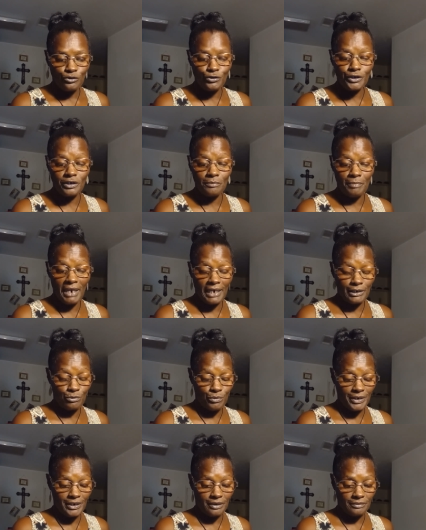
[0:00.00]
Treat your body
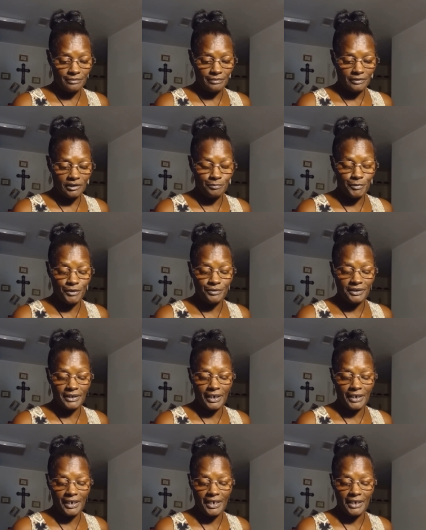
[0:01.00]
well. Spirit
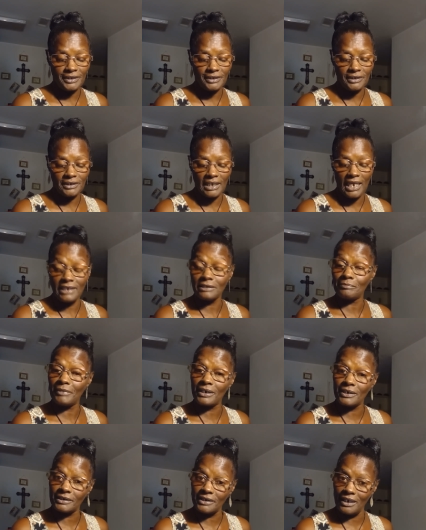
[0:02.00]
and exercise,
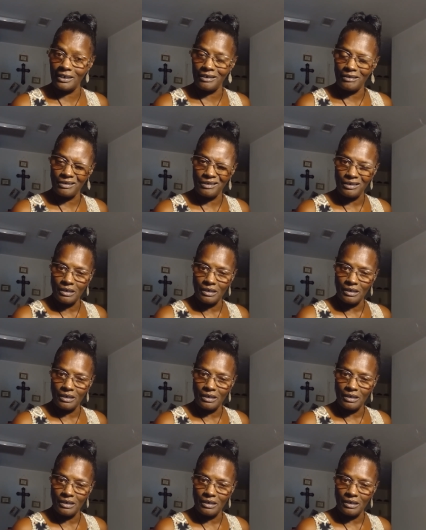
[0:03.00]
meditate.